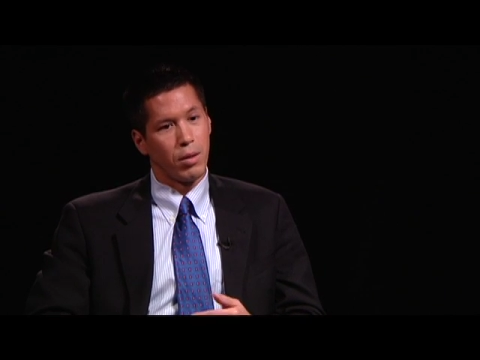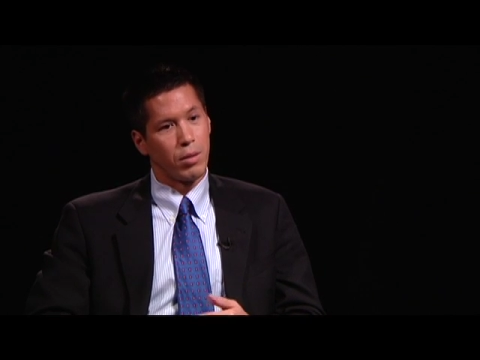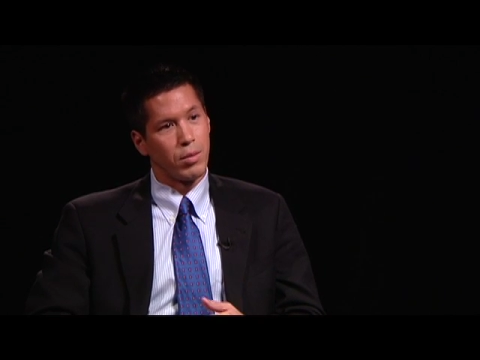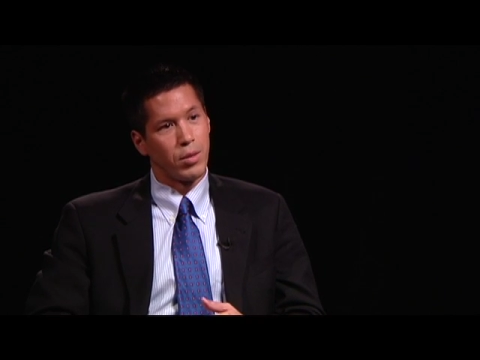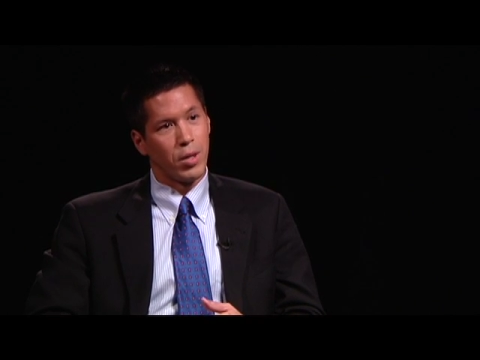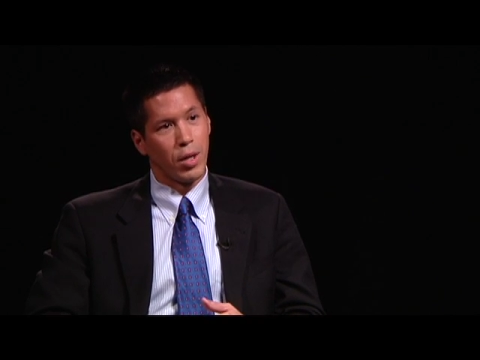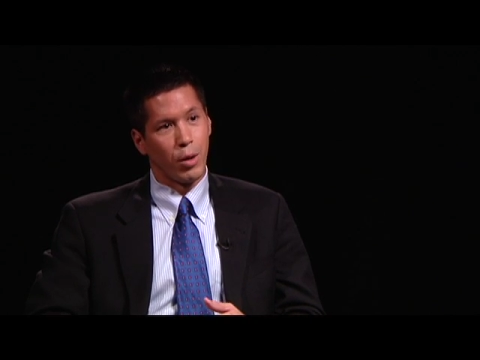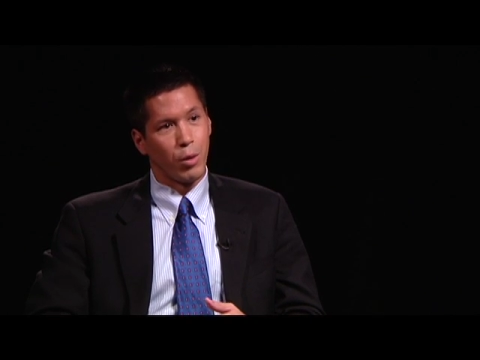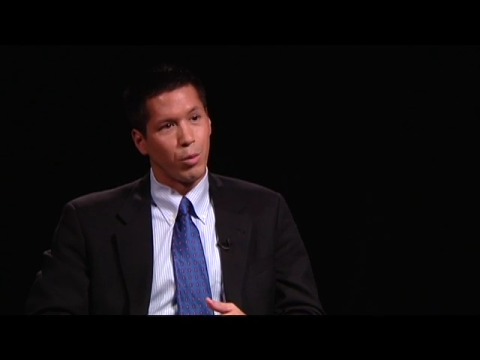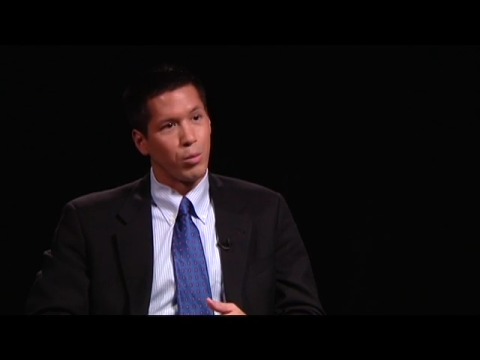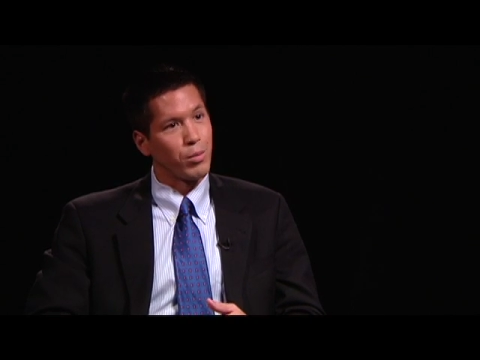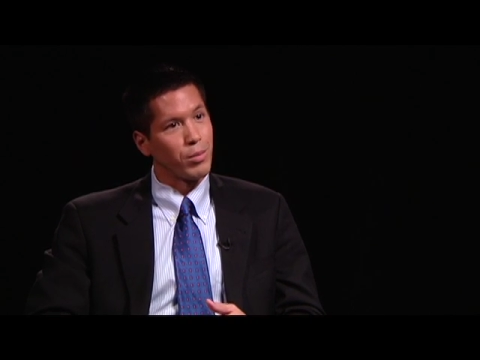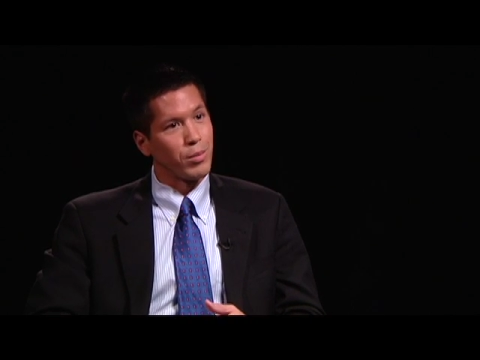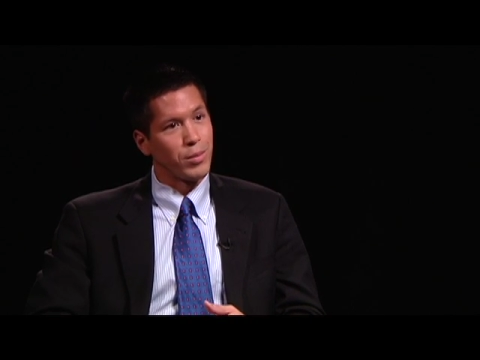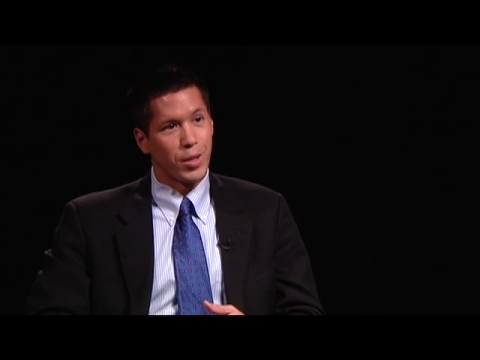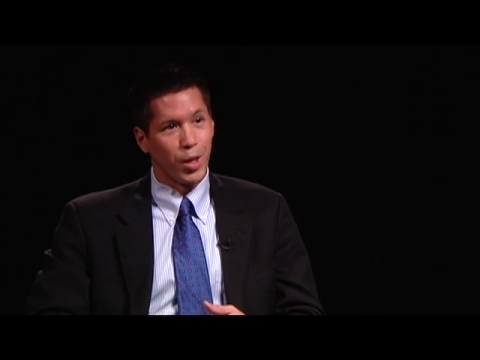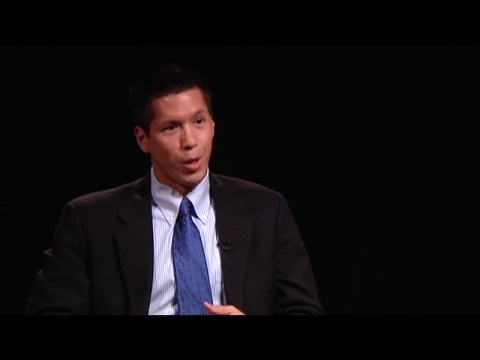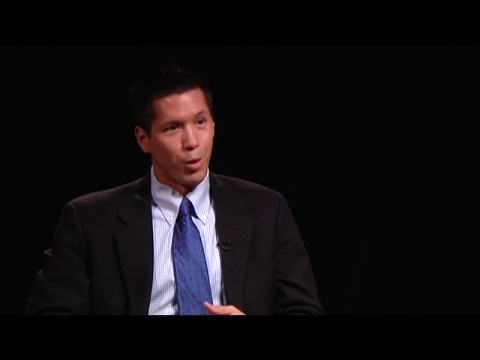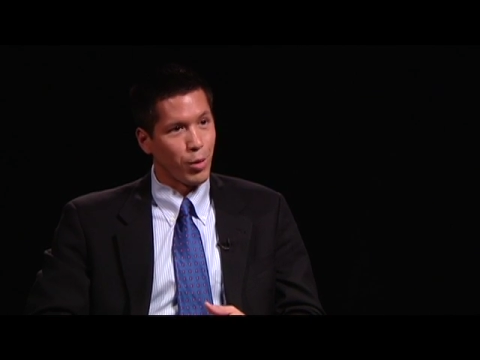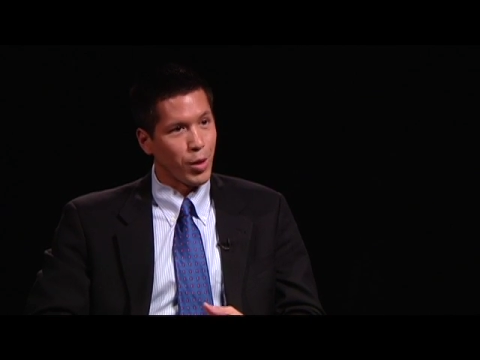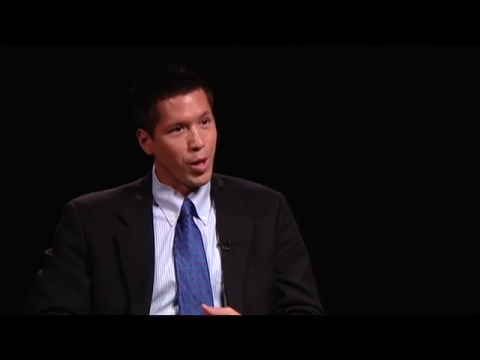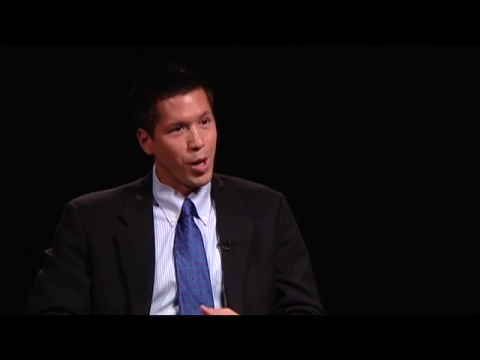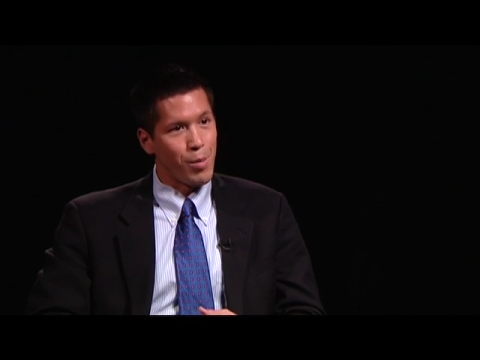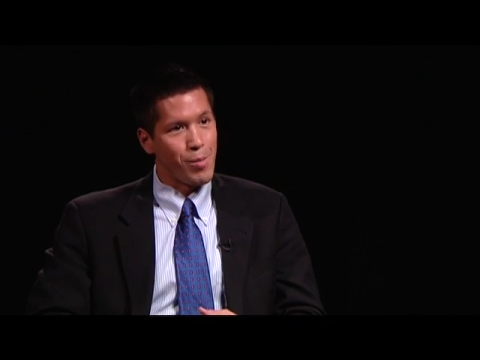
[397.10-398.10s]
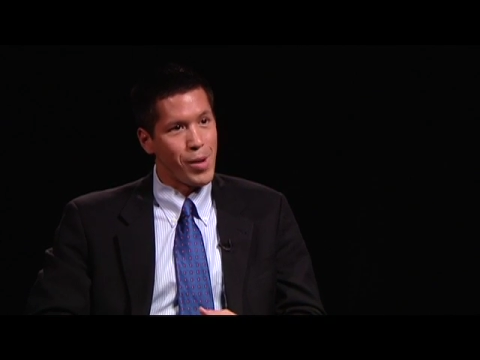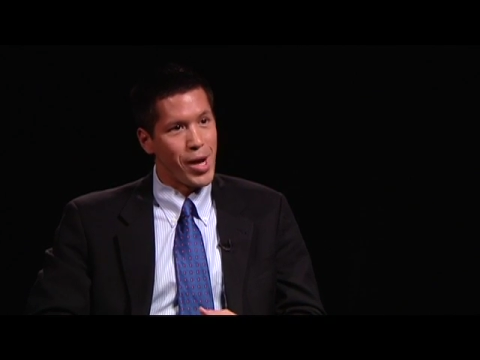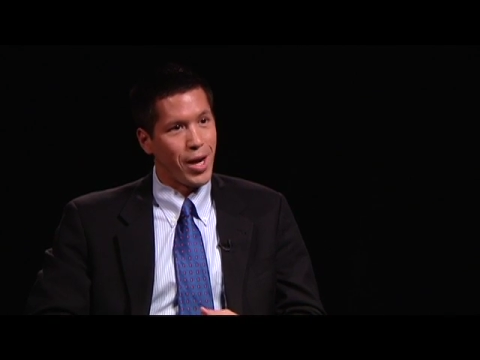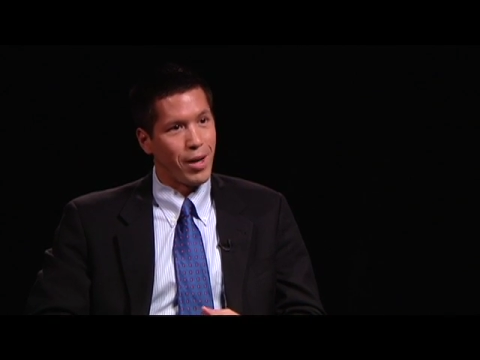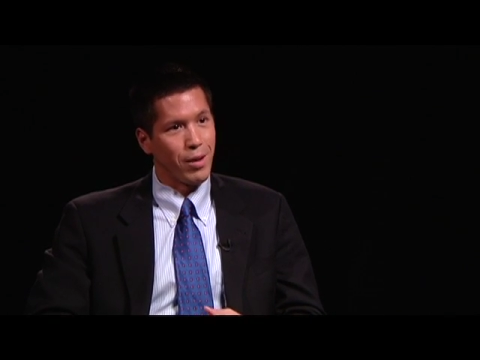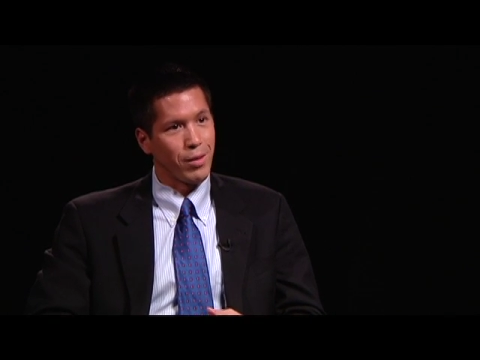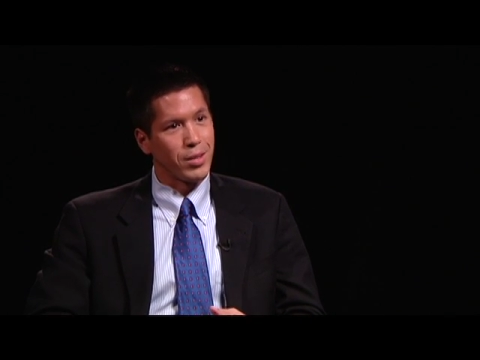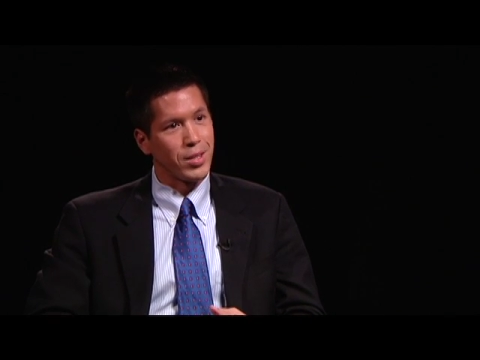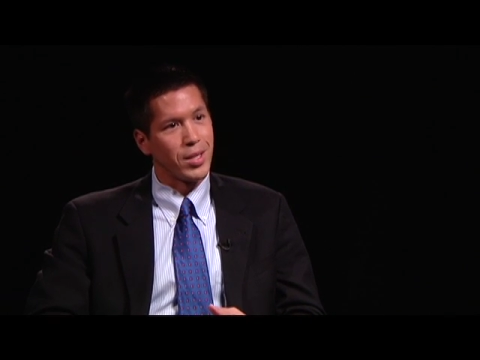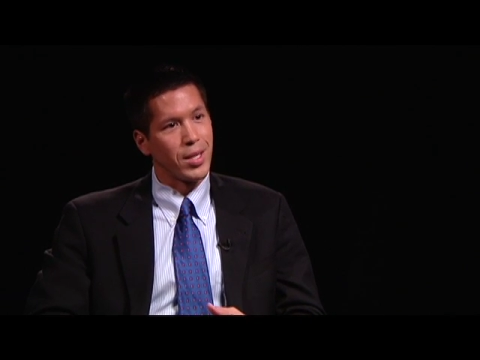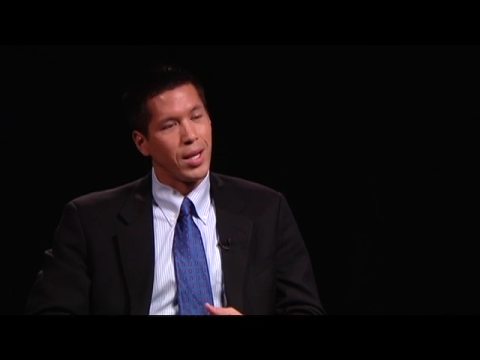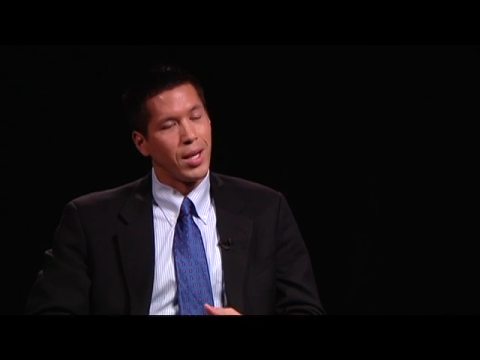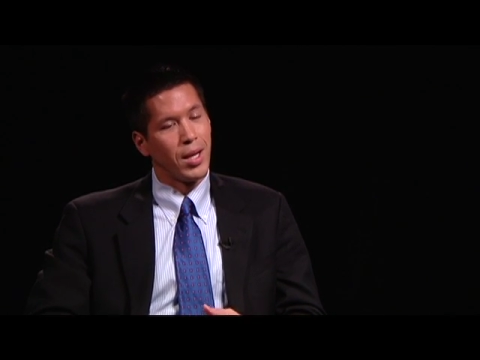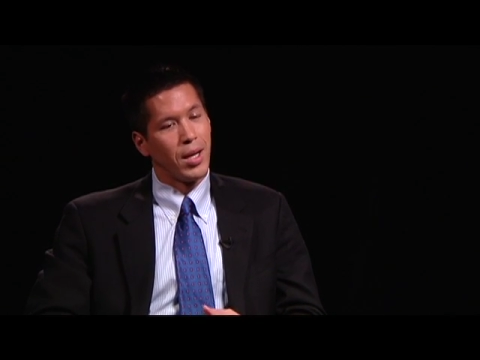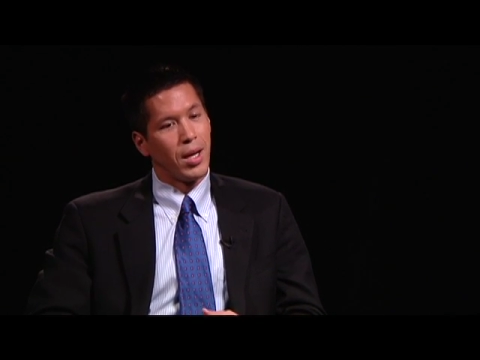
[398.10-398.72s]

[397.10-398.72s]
Don't come out